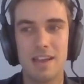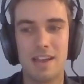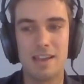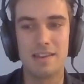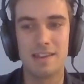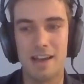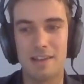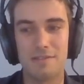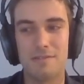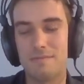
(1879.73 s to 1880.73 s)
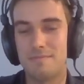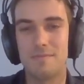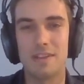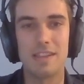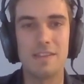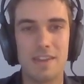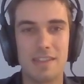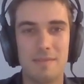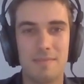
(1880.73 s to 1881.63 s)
and how do you alleviate that